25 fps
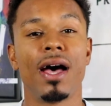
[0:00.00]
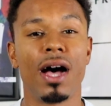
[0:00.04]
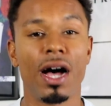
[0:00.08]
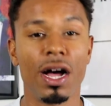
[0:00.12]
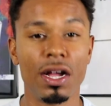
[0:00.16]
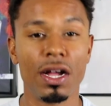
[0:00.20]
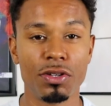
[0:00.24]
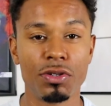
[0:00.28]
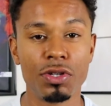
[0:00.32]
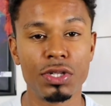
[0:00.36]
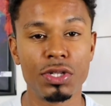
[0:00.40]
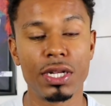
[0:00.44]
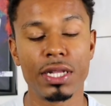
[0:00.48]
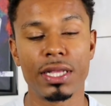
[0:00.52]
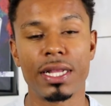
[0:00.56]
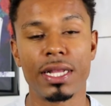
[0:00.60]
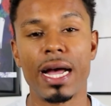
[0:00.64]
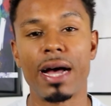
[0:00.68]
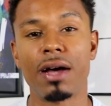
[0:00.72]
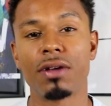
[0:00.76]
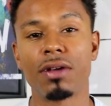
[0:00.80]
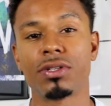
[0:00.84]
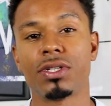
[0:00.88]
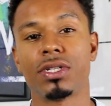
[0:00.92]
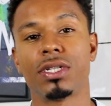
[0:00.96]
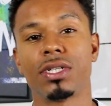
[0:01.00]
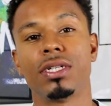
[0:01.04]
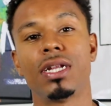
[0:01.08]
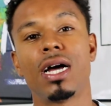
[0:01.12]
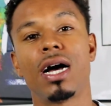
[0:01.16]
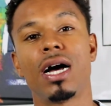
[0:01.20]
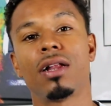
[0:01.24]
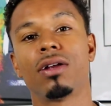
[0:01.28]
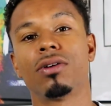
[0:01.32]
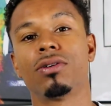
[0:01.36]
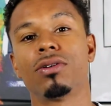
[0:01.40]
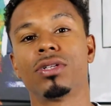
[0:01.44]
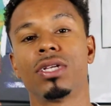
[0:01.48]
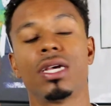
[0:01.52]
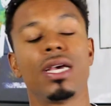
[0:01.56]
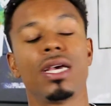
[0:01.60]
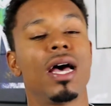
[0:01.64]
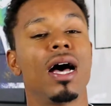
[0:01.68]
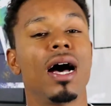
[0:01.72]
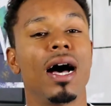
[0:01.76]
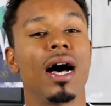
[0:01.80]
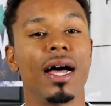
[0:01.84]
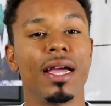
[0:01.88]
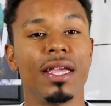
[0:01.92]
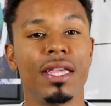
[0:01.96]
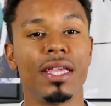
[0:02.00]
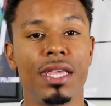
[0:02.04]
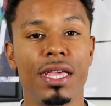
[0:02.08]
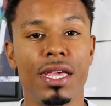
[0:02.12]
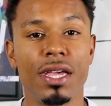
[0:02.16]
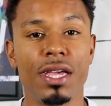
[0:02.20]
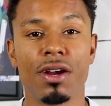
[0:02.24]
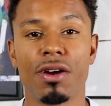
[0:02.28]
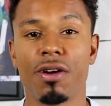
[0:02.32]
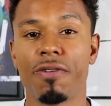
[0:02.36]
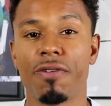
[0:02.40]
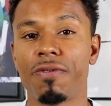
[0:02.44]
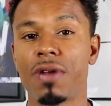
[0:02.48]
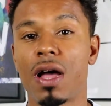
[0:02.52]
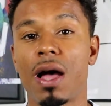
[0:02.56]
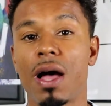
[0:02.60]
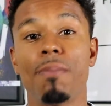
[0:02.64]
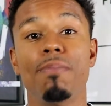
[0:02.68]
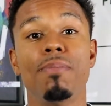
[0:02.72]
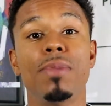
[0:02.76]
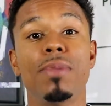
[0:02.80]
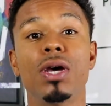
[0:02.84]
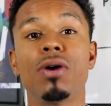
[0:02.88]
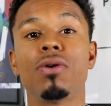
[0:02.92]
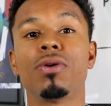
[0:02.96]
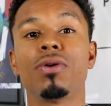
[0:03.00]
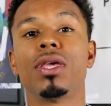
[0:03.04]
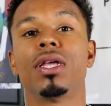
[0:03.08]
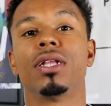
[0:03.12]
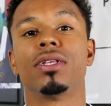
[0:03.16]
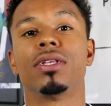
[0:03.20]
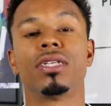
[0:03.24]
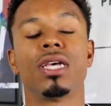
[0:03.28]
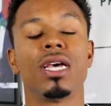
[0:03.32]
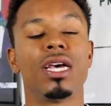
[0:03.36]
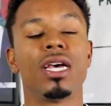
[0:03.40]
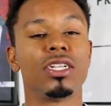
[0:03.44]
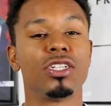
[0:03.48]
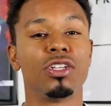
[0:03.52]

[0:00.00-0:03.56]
hundreds of thousands of dollars a year, if not millions,